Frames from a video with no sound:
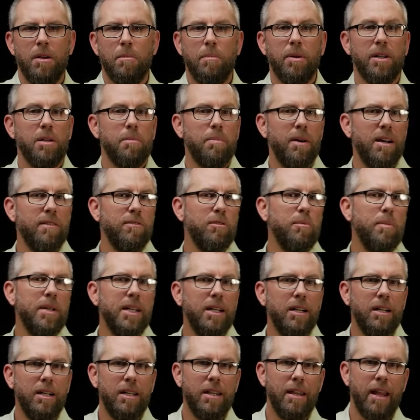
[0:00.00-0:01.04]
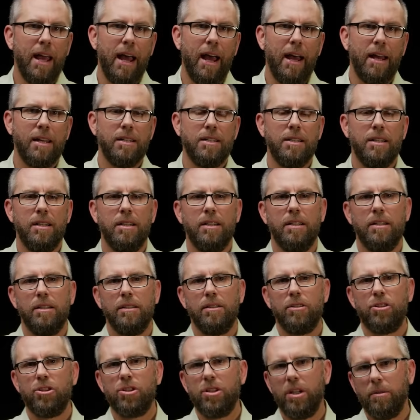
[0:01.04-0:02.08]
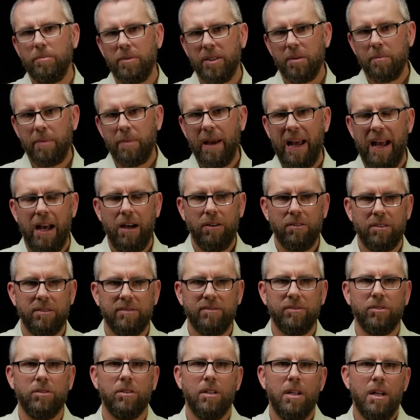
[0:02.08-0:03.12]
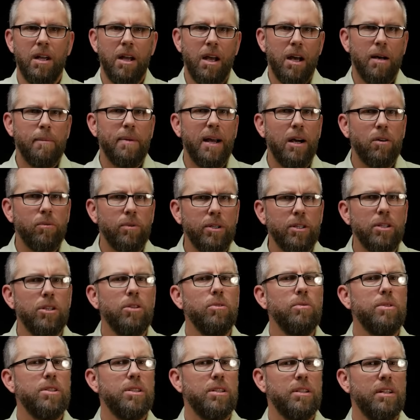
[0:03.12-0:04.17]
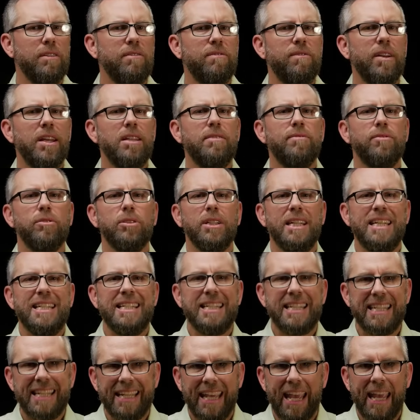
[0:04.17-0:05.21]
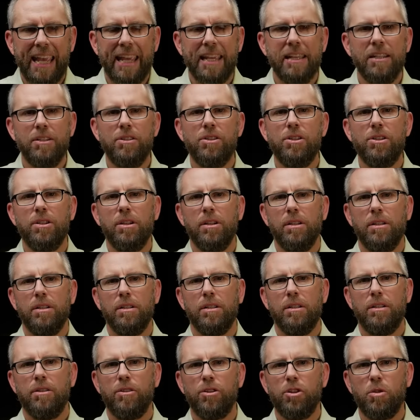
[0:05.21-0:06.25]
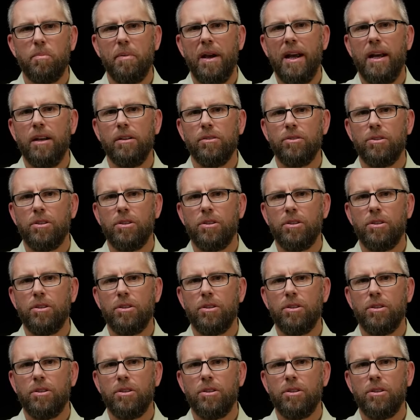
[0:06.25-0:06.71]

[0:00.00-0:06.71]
But above and beyond that, there's something powerful about when you as an unfaithful engage your spouse.